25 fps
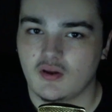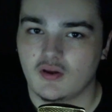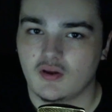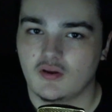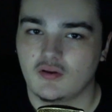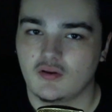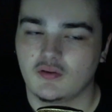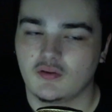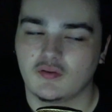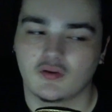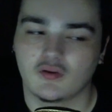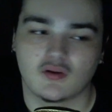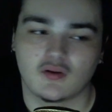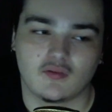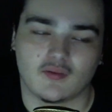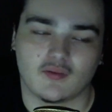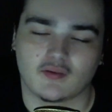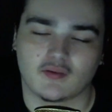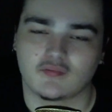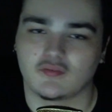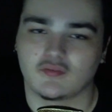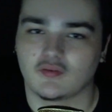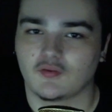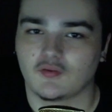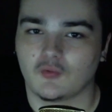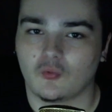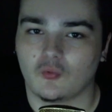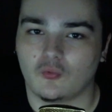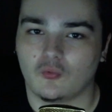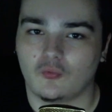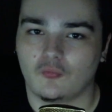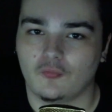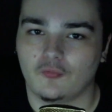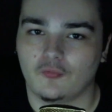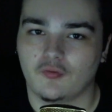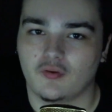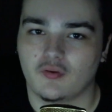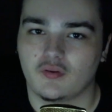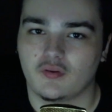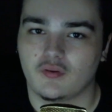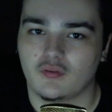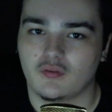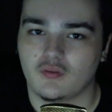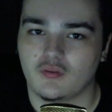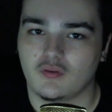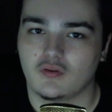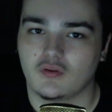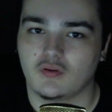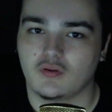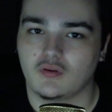neglecting an old,
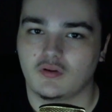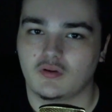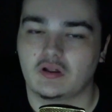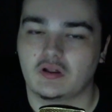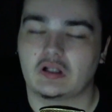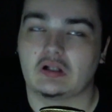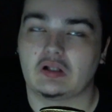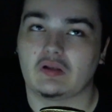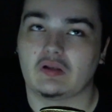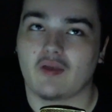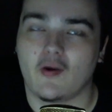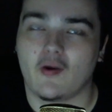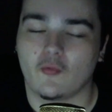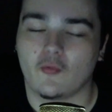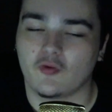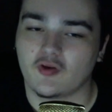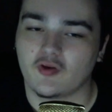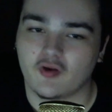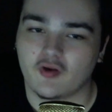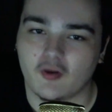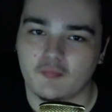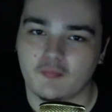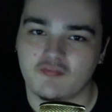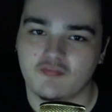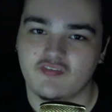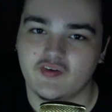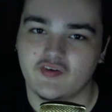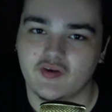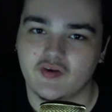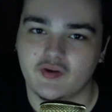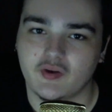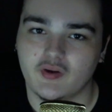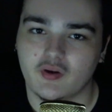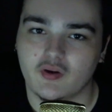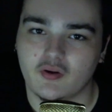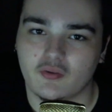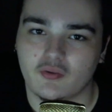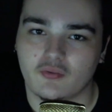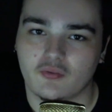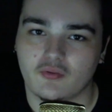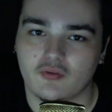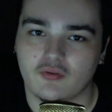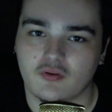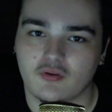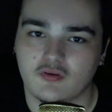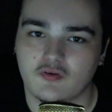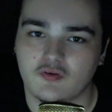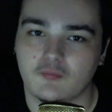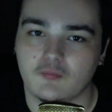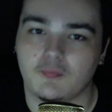clouded up video
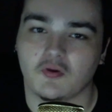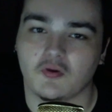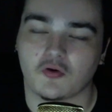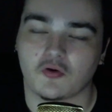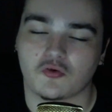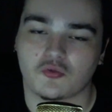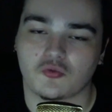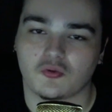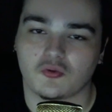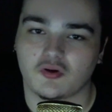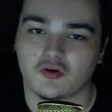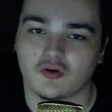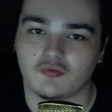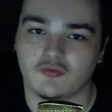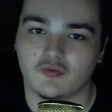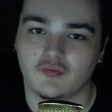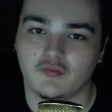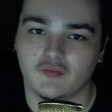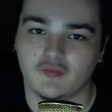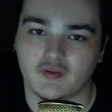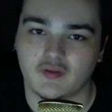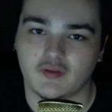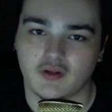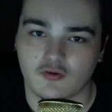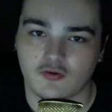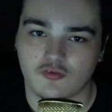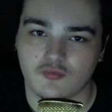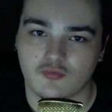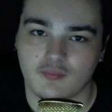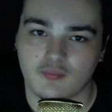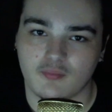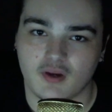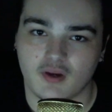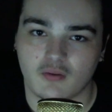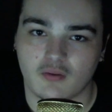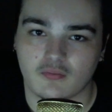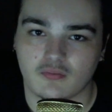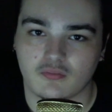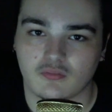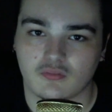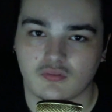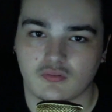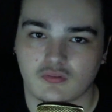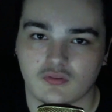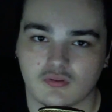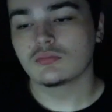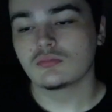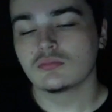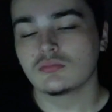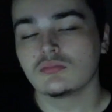to post what he really cares about.
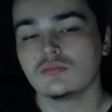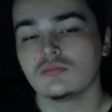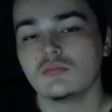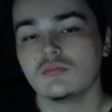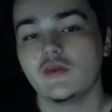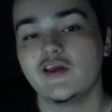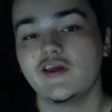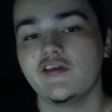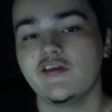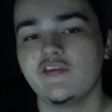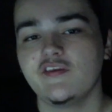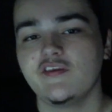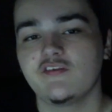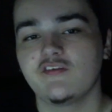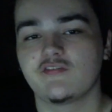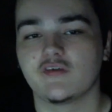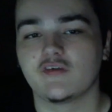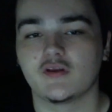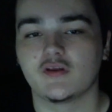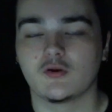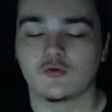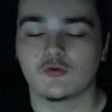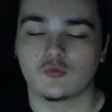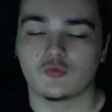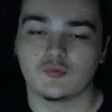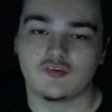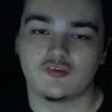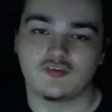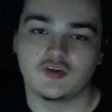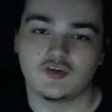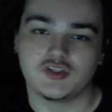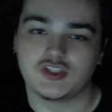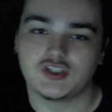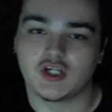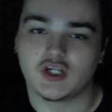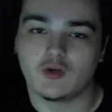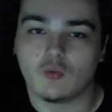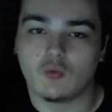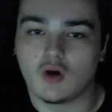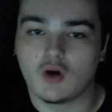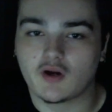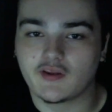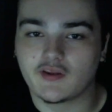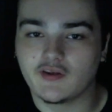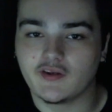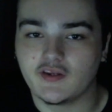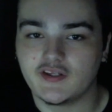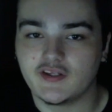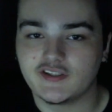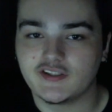In these videos we see Jaywalk in
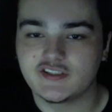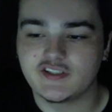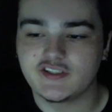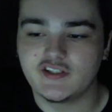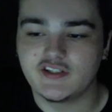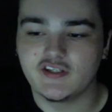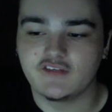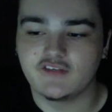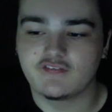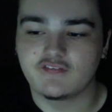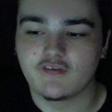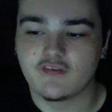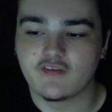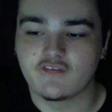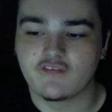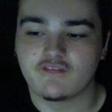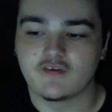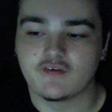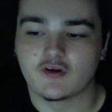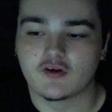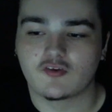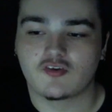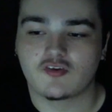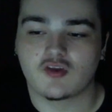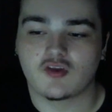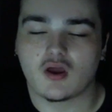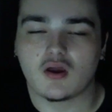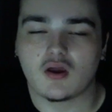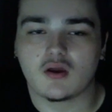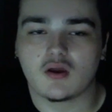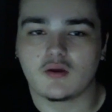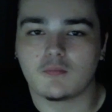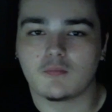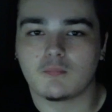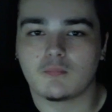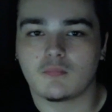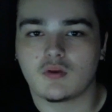HD for the first time,